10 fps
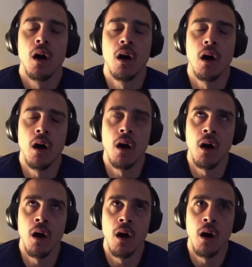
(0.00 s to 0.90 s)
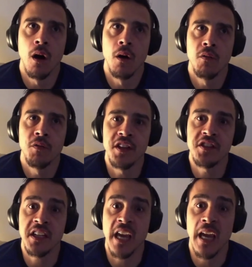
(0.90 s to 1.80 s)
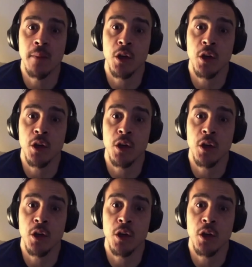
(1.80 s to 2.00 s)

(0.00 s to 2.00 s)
oh, this game